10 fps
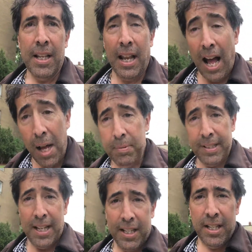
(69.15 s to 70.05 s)
Now, I'm
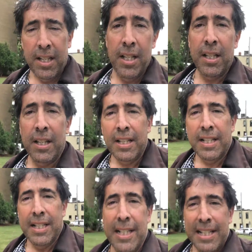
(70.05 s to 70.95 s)
saying
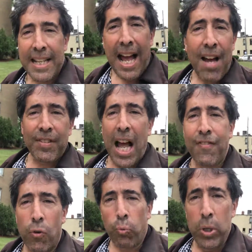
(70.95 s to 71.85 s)
you have to
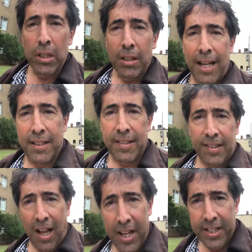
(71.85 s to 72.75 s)
have a will and
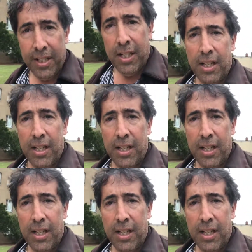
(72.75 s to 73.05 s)
desire,